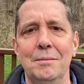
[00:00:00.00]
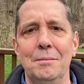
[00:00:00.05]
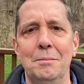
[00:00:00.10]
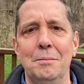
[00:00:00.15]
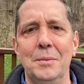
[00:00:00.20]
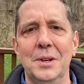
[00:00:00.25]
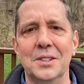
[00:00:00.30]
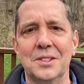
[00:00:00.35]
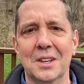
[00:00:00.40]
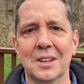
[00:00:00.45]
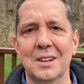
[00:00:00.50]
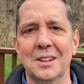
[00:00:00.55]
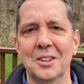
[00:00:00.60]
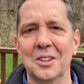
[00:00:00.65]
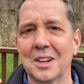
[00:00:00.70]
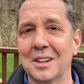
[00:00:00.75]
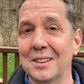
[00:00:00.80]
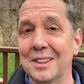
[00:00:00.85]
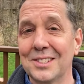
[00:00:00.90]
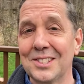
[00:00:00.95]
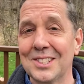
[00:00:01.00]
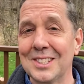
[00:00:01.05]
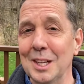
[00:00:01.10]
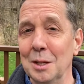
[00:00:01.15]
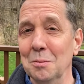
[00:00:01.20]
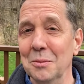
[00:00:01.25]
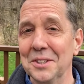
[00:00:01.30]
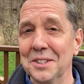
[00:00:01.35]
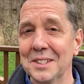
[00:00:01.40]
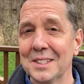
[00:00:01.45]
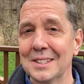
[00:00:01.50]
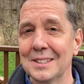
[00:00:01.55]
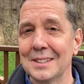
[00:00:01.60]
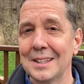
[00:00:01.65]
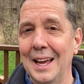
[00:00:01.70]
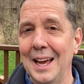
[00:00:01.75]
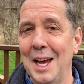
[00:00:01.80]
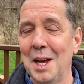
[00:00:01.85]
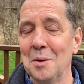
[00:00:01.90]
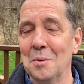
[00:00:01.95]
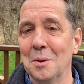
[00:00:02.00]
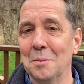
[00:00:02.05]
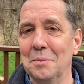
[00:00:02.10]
It's going to look similar to that,